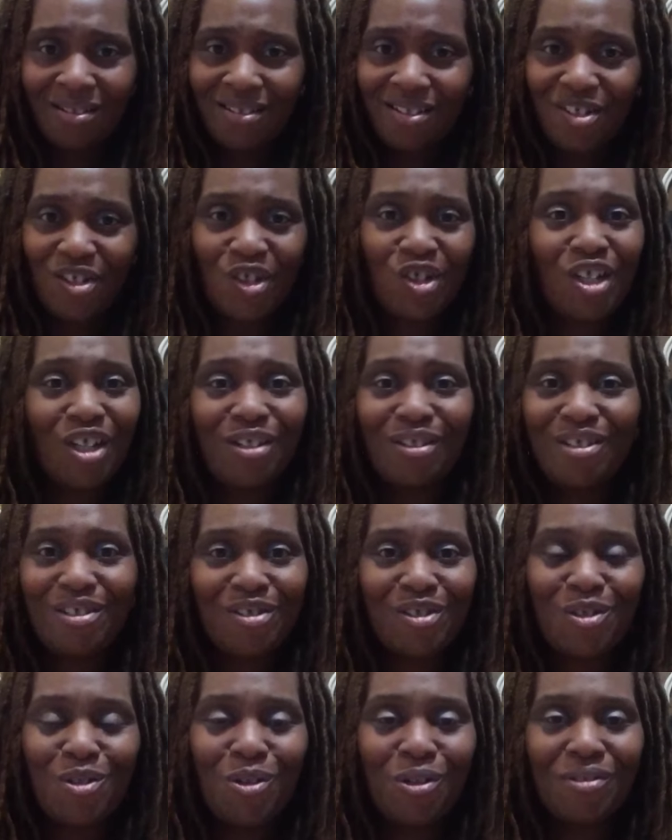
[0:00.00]
Share that
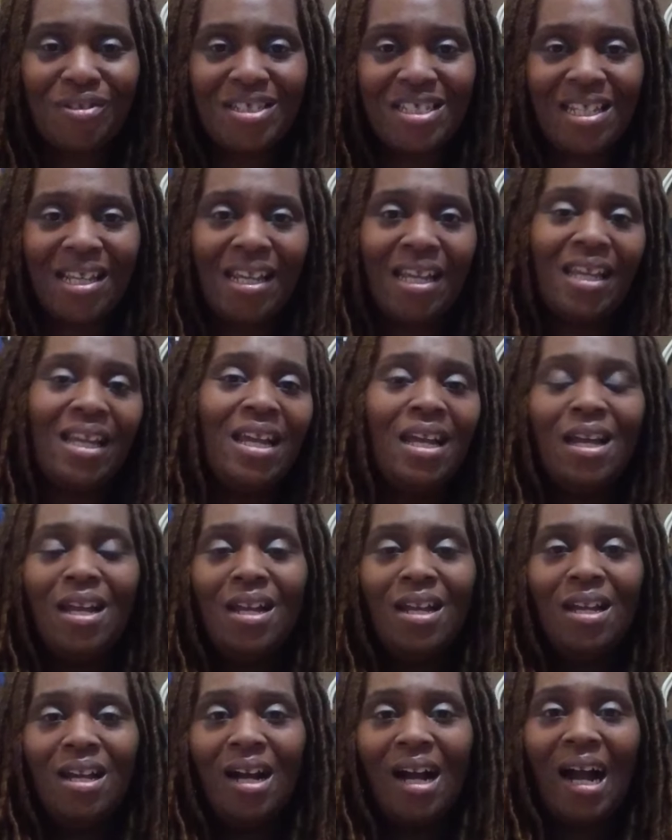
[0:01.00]
story. Say,
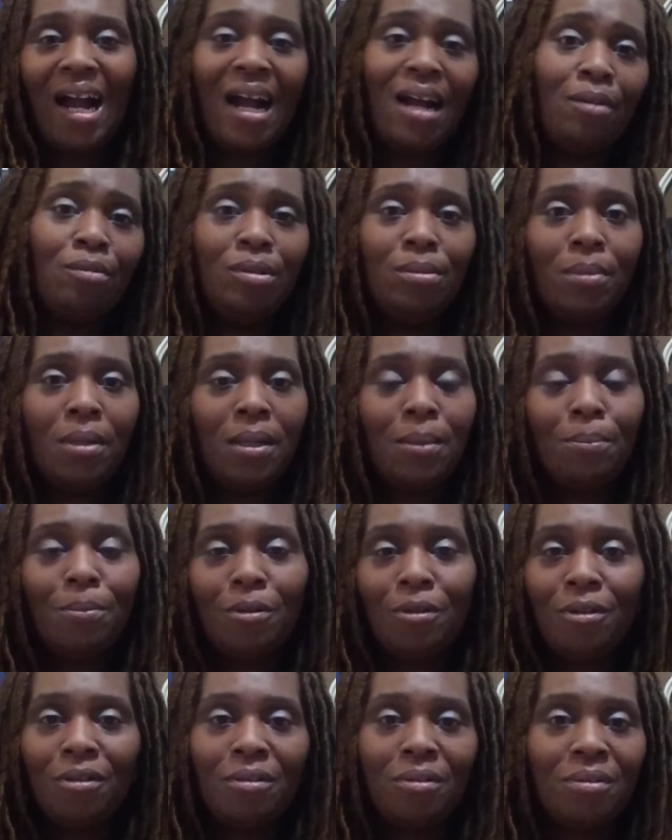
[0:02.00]
I
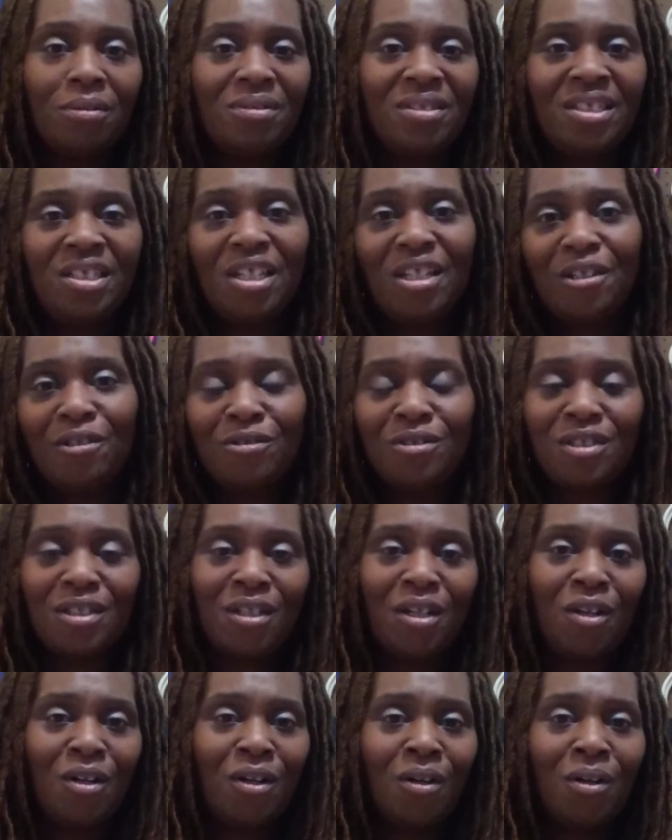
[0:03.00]
remember years
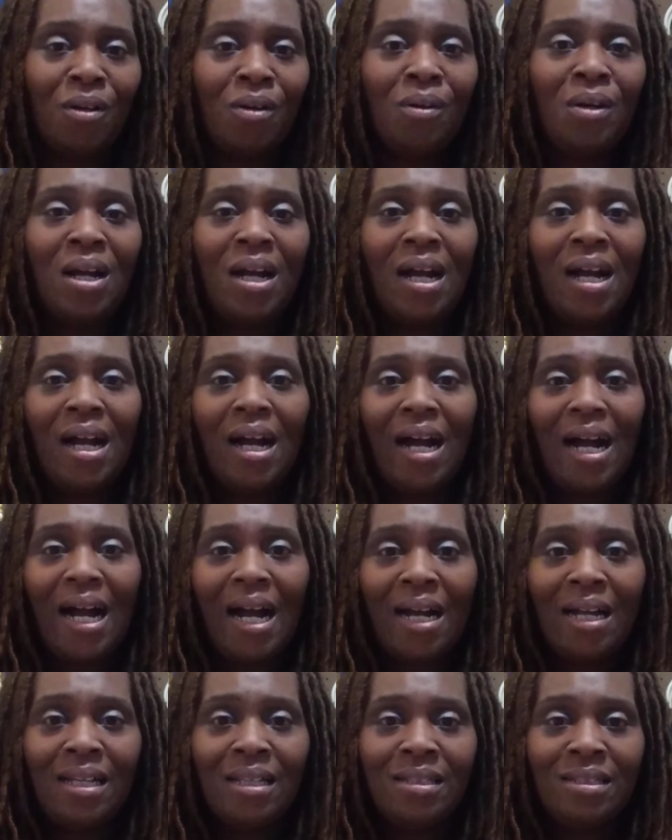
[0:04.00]
ago,
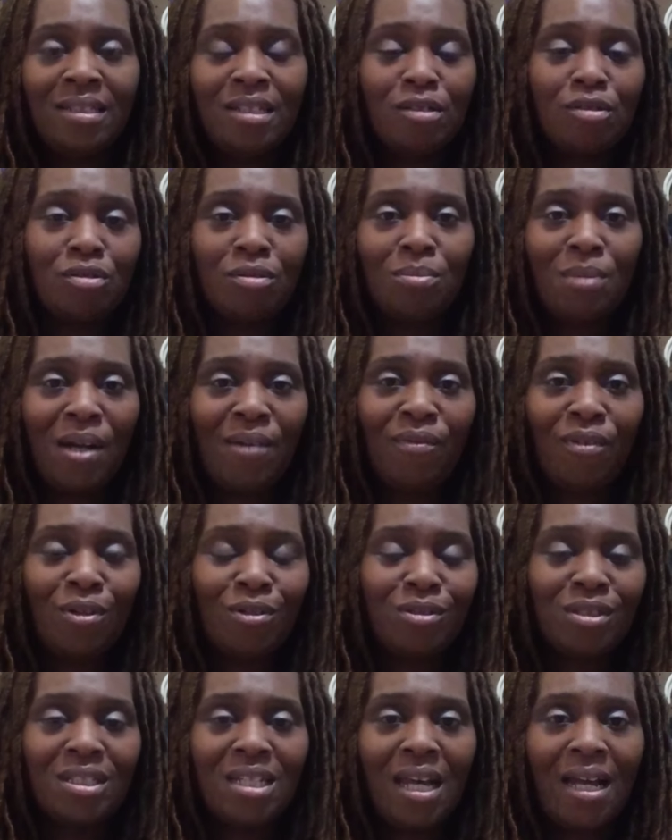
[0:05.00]
this was my
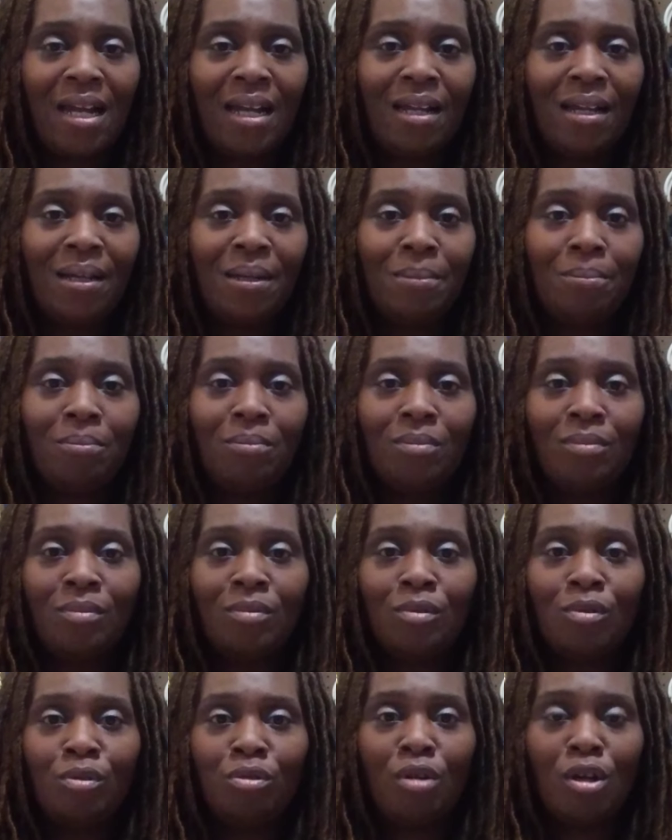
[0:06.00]
first time
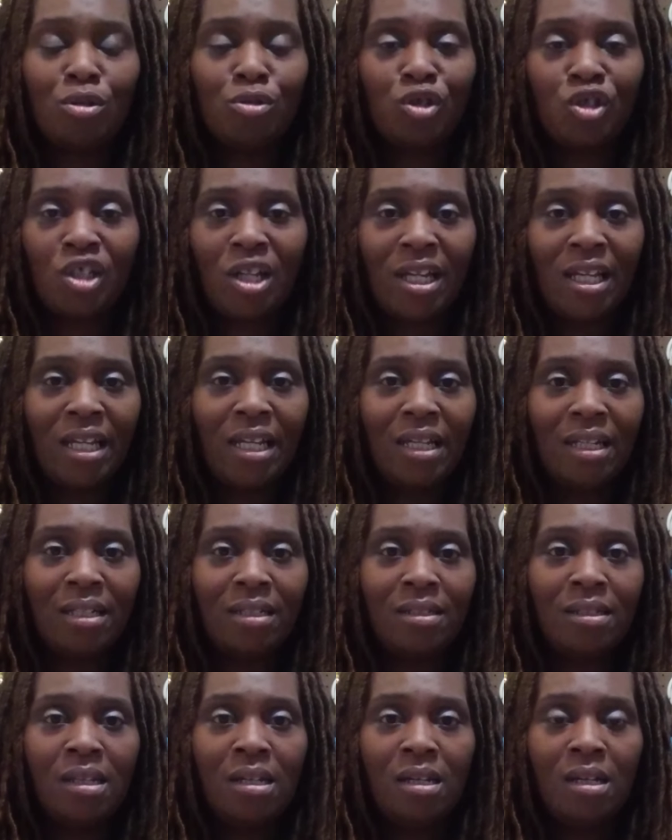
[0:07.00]

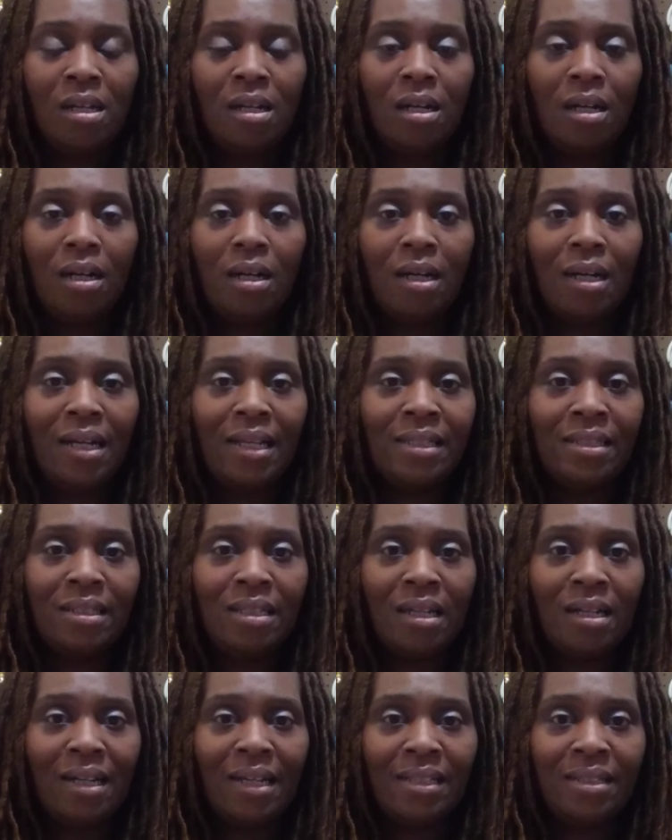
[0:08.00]
crocheting
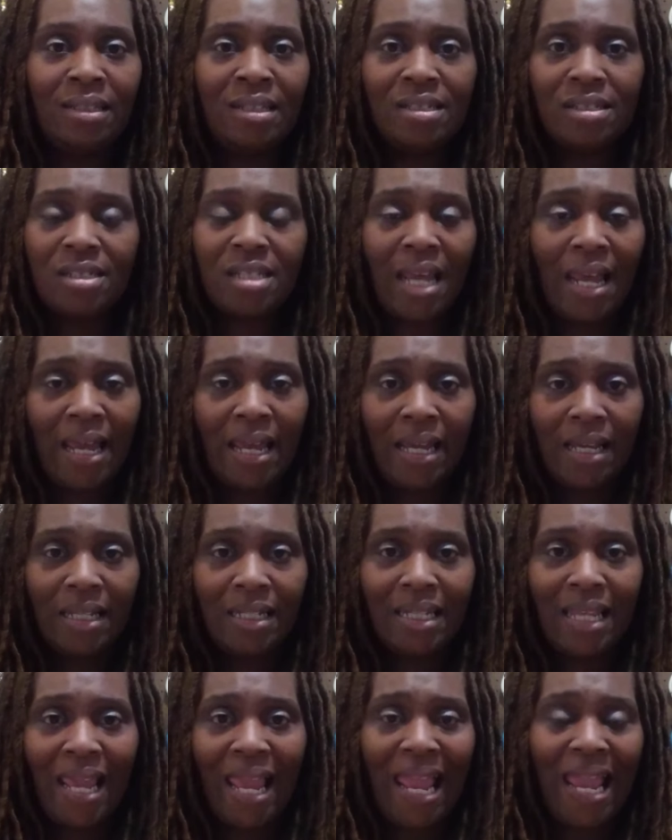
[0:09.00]
this hat,
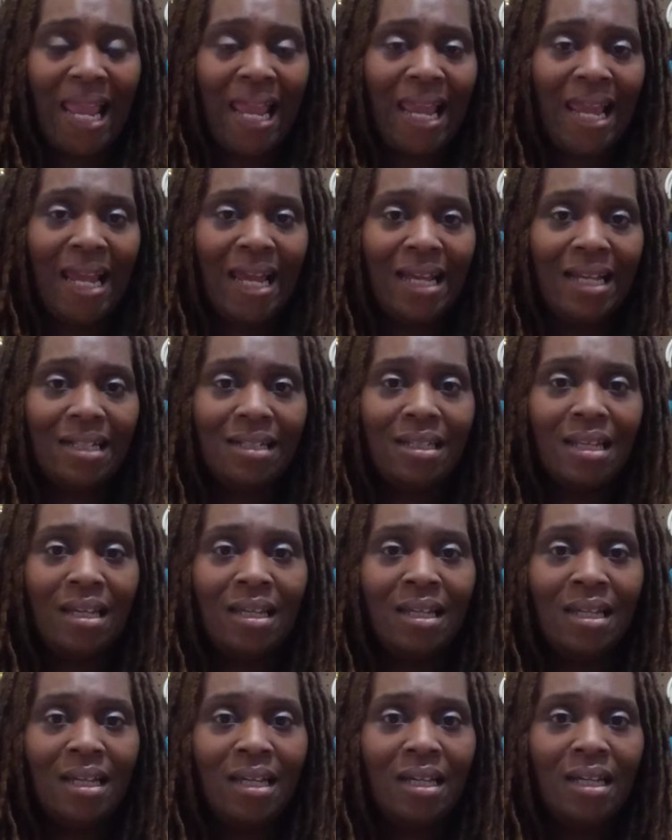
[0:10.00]
and
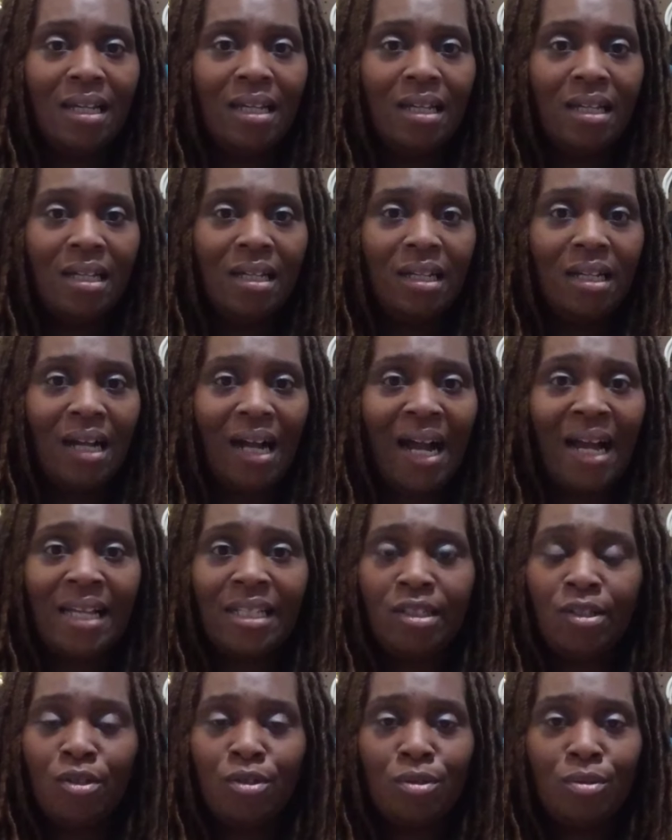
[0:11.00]
I
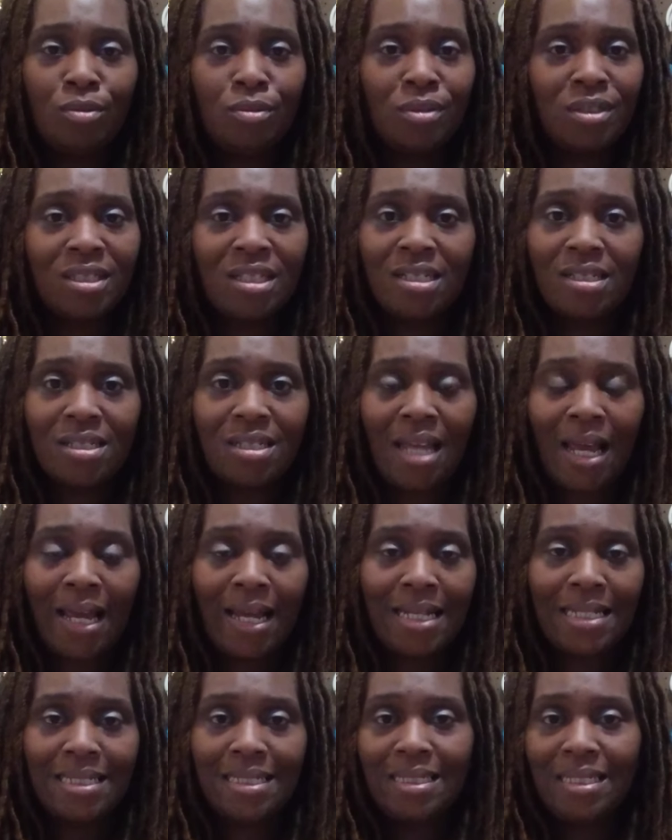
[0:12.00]
used this
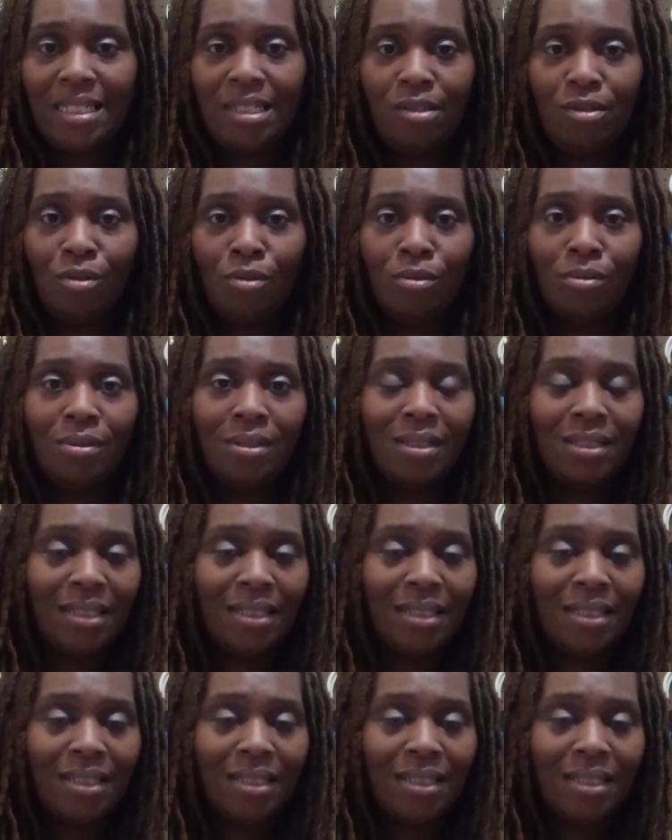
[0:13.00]
size needle.